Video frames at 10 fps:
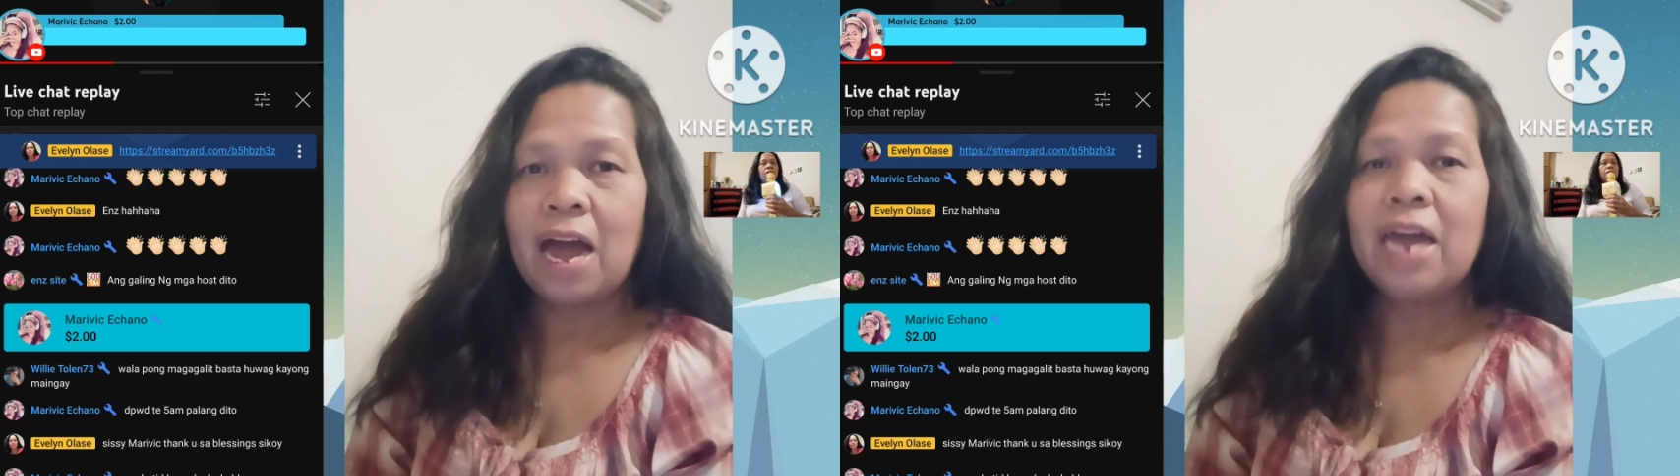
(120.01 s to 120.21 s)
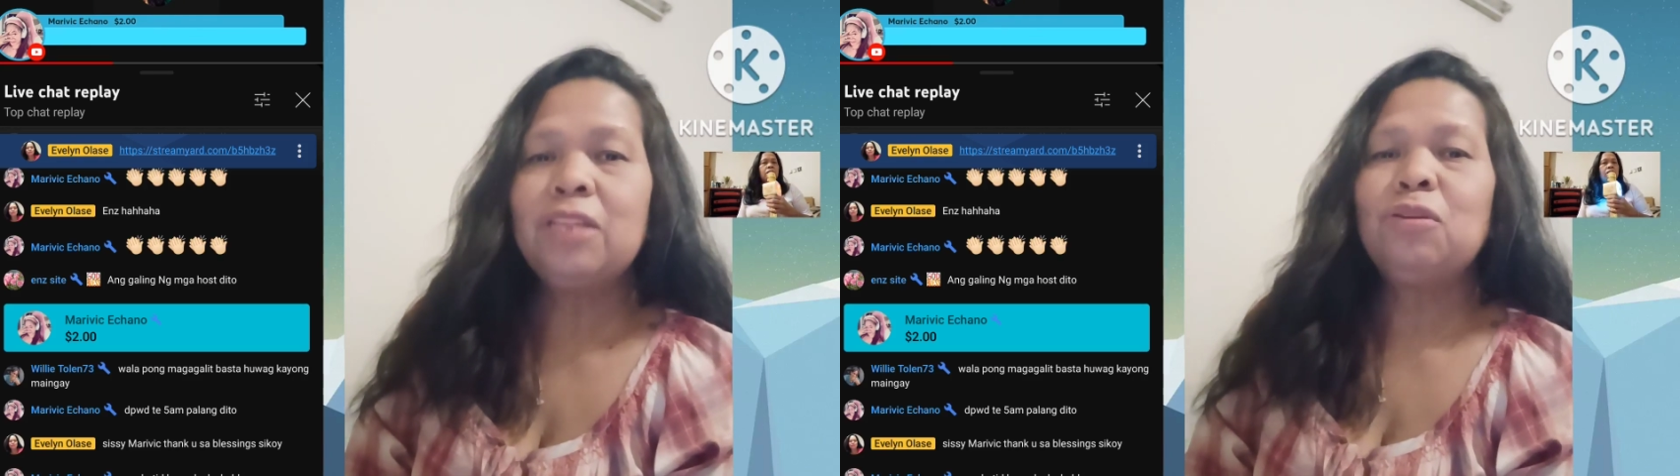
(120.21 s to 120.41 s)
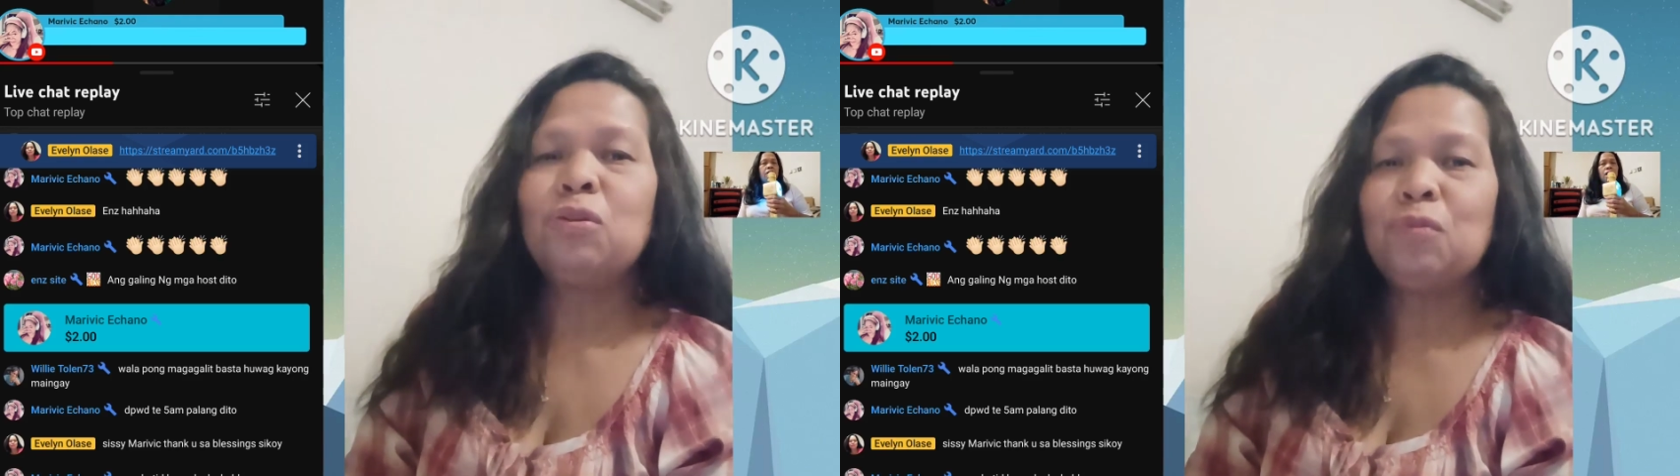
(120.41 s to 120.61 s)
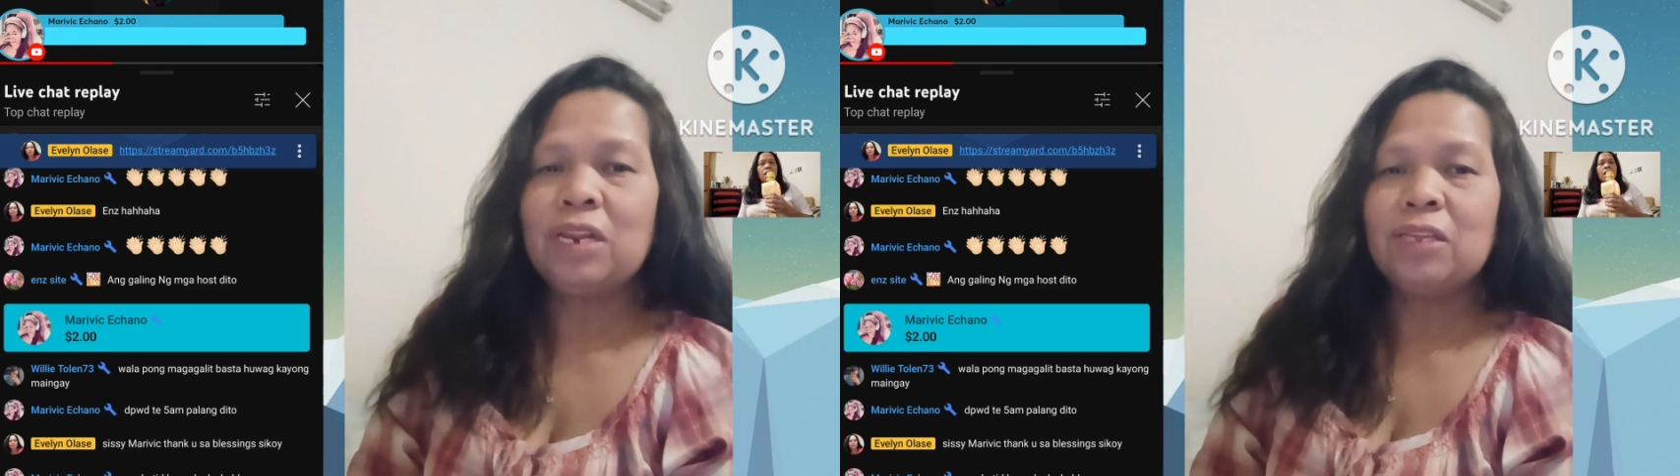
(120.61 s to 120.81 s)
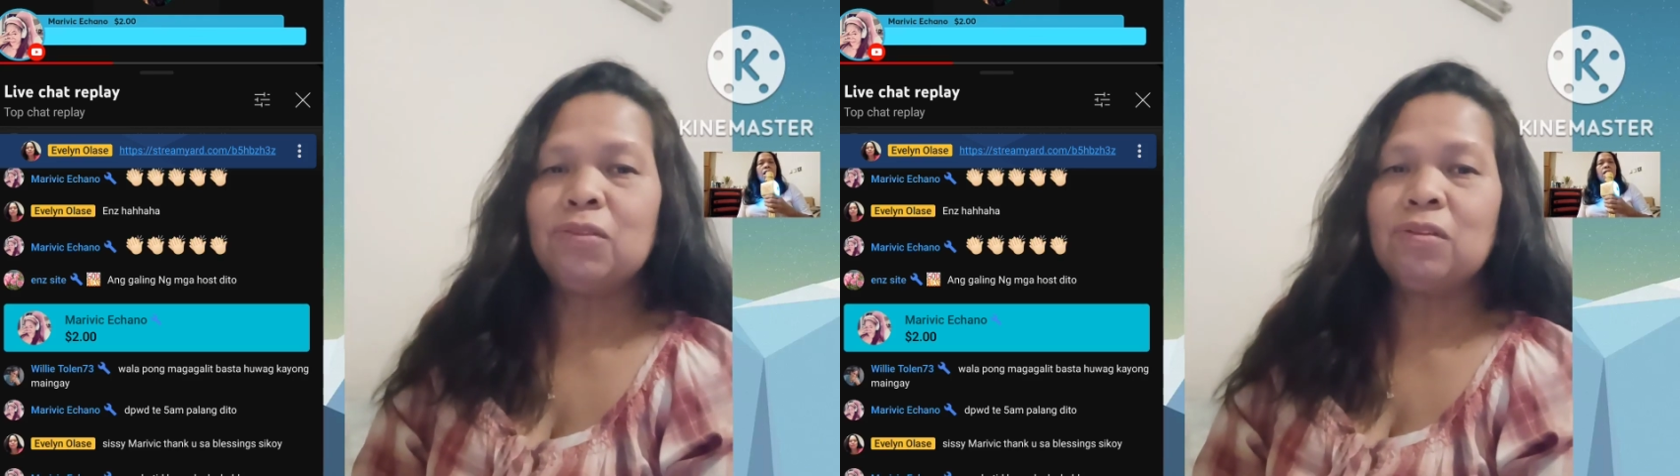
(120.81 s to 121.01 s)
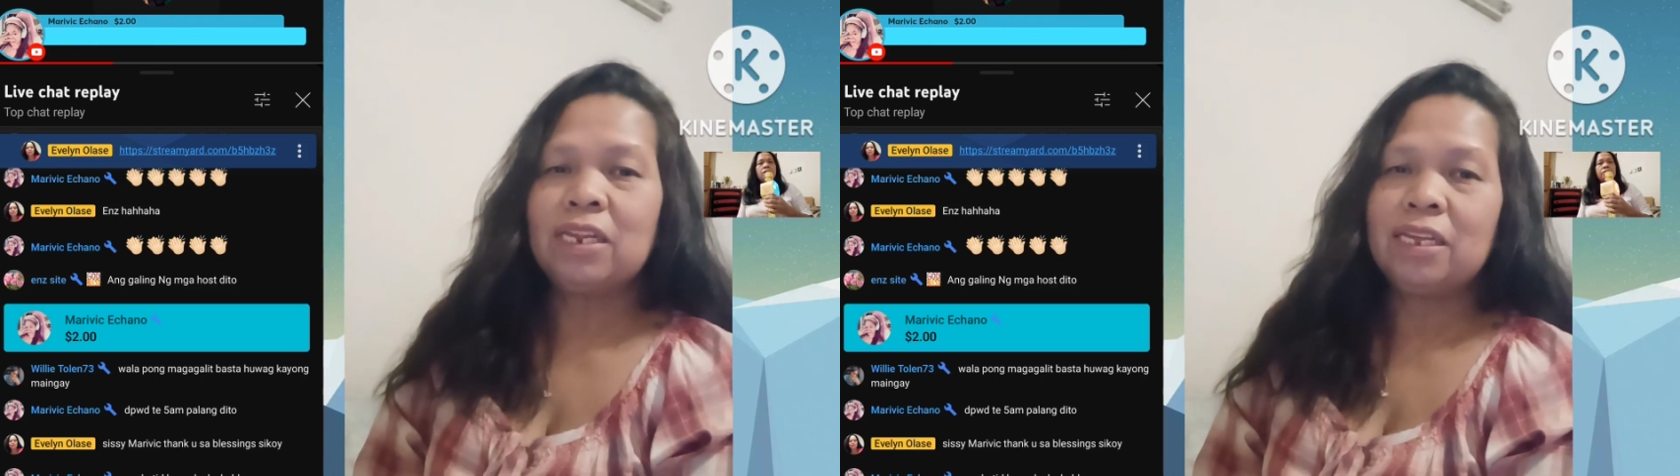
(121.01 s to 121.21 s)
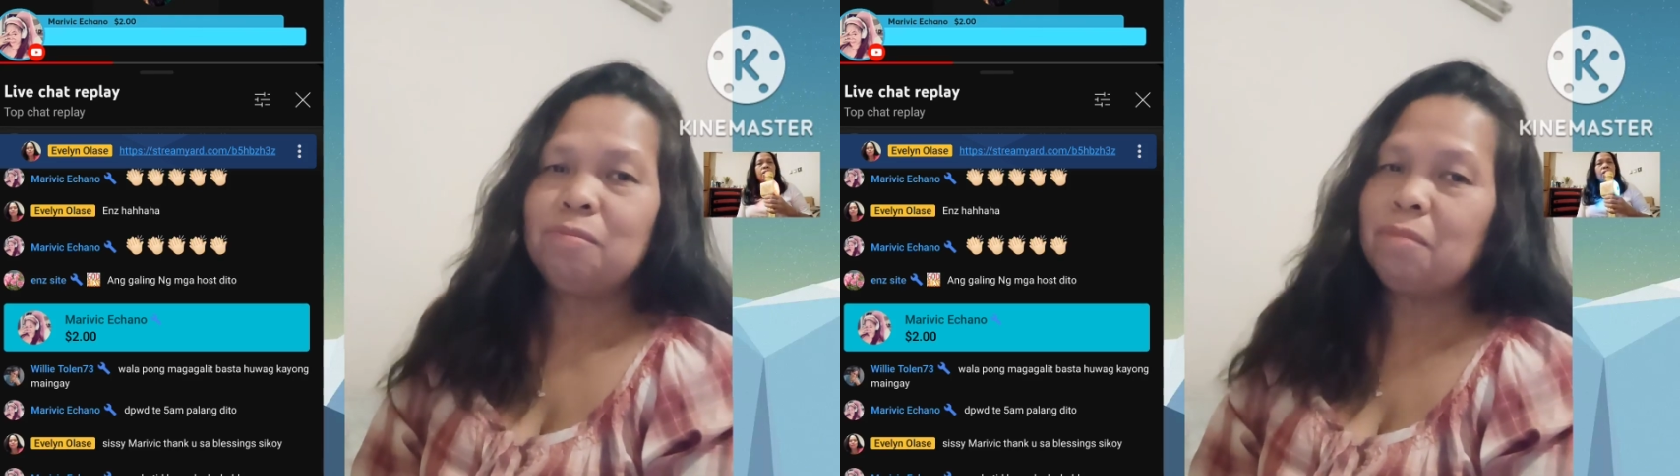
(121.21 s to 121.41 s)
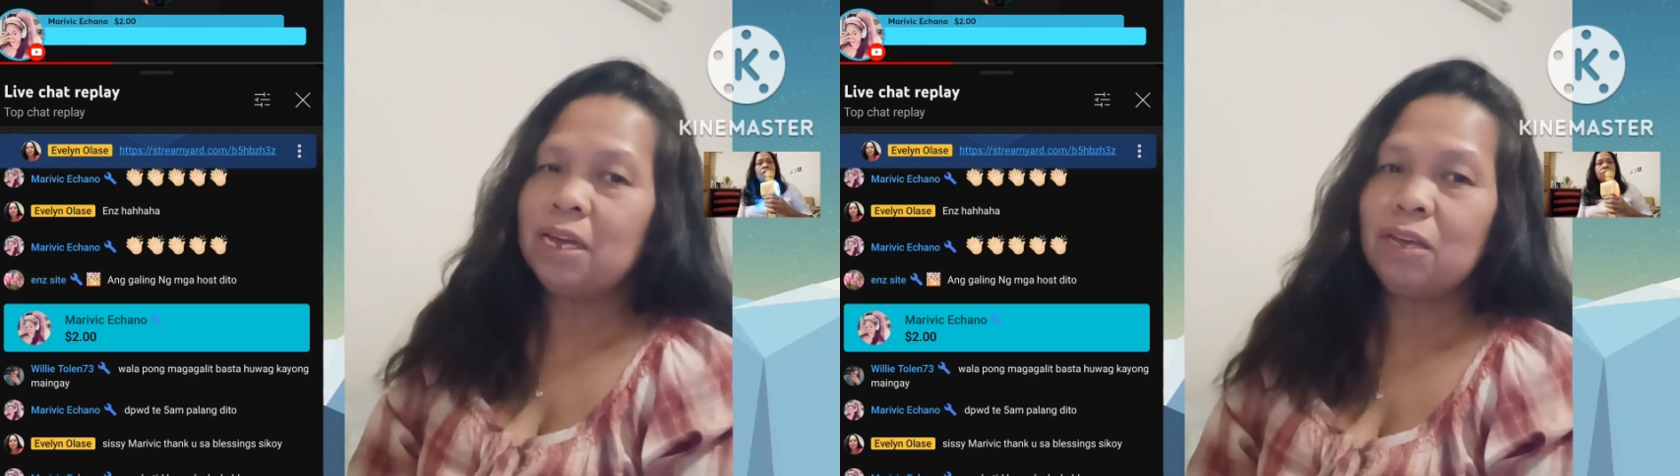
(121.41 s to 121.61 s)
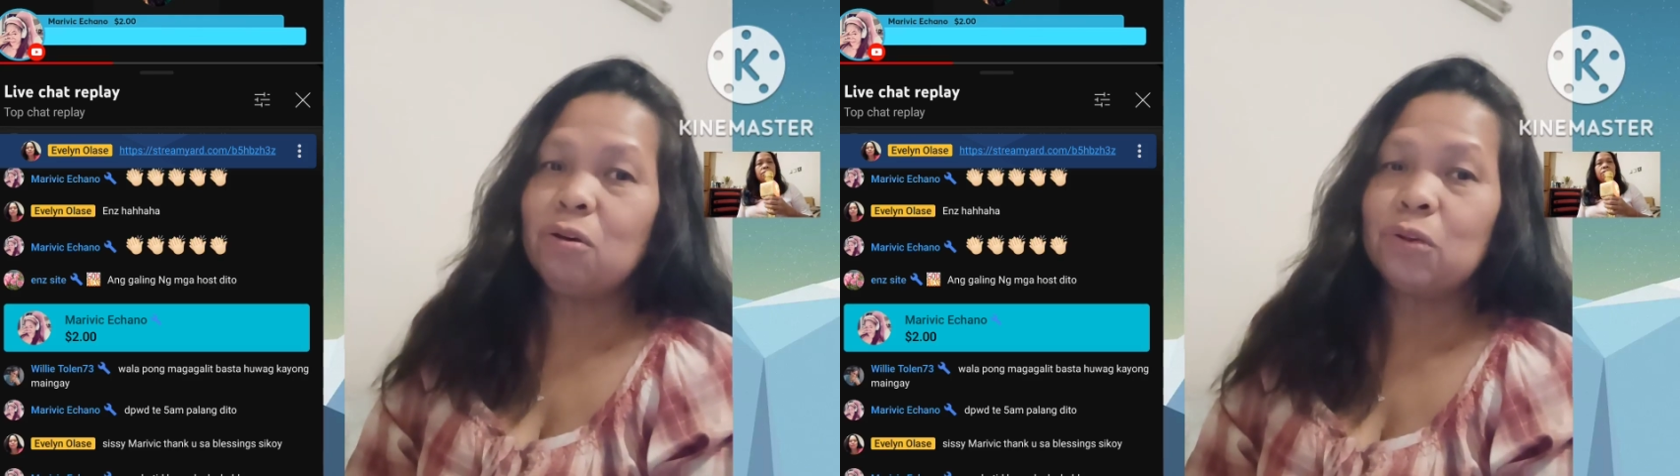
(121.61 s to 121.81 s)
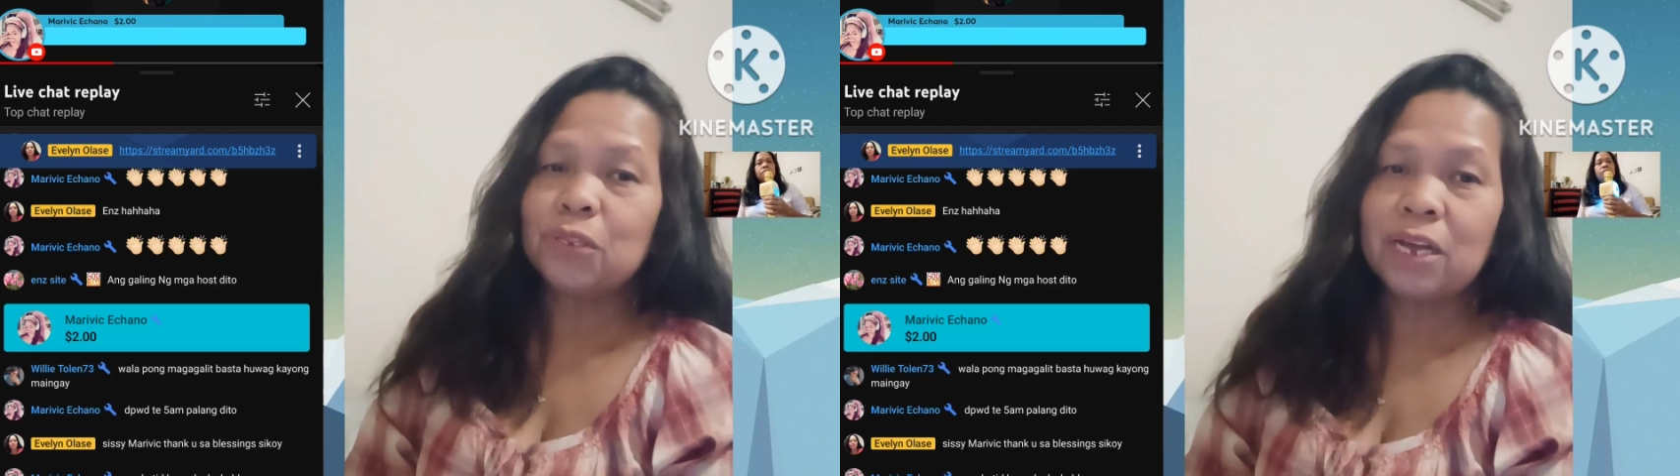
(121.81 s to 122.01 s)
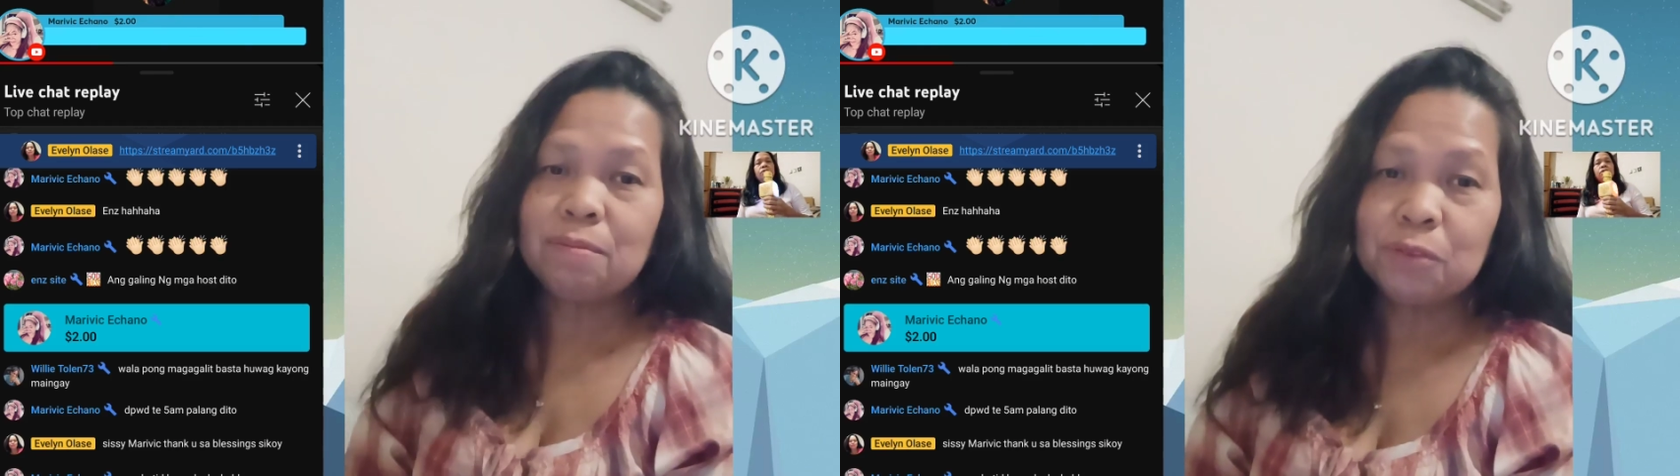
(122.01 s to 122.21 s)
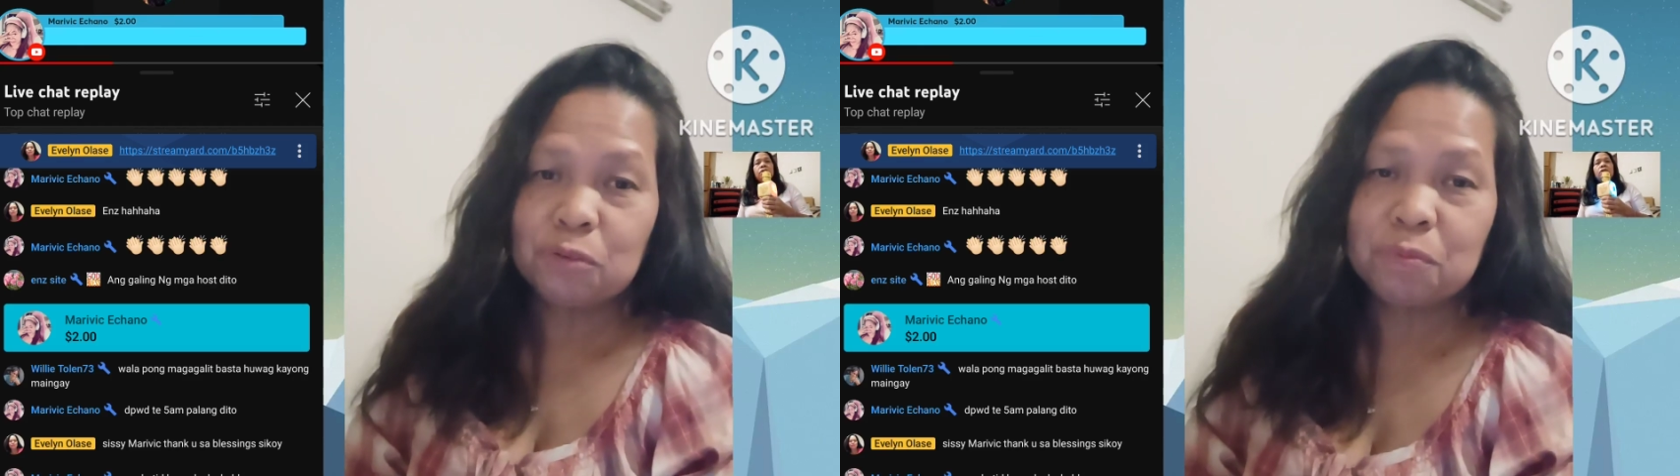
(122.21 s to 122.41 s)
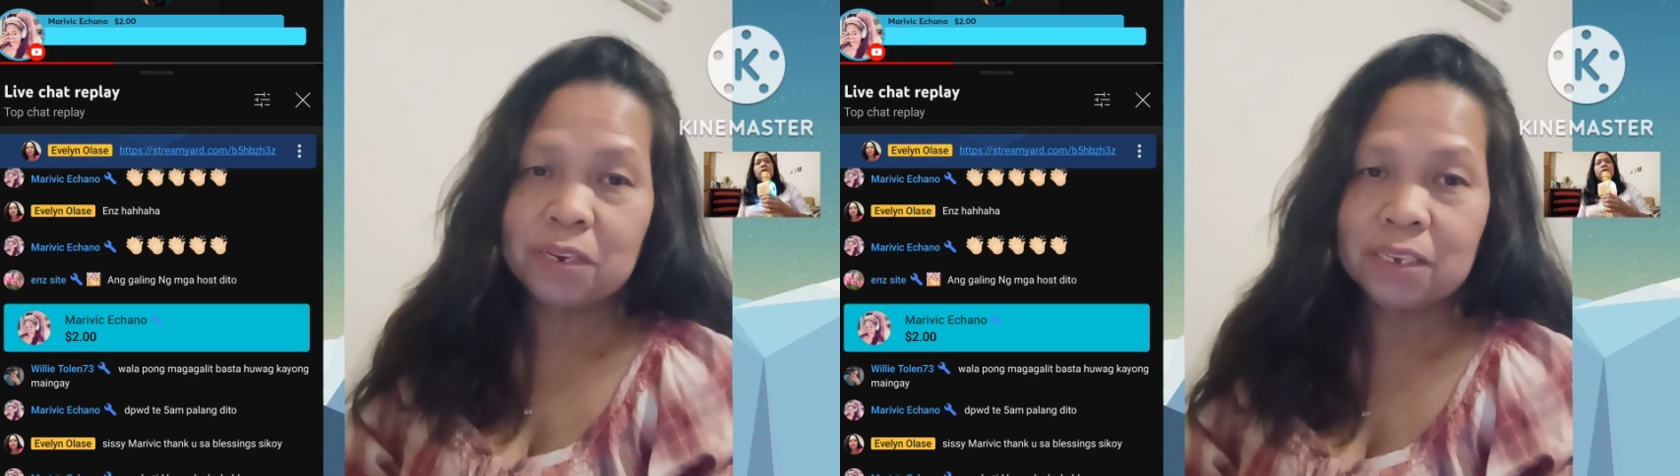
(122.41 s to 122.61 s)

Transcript: Idol Willie Tulin, my all-time super